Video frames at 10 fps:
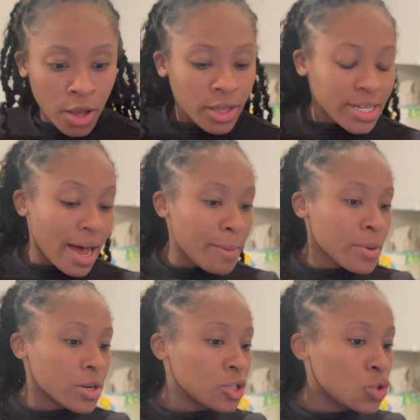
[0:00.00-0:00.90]

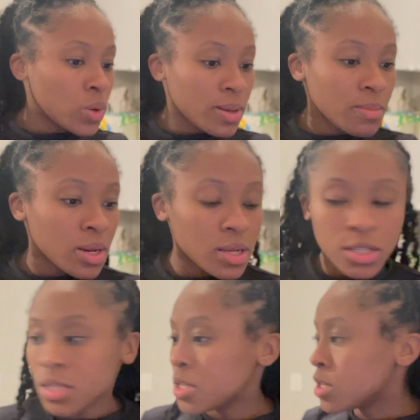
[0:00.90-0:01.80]
Timer, 20
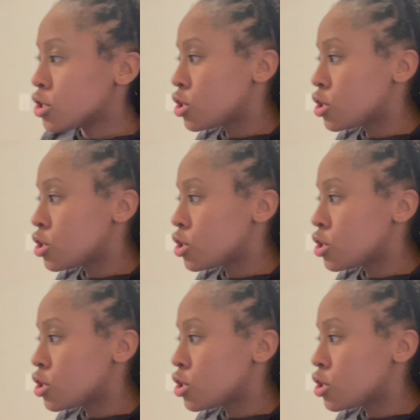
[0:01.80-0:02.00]
minutes to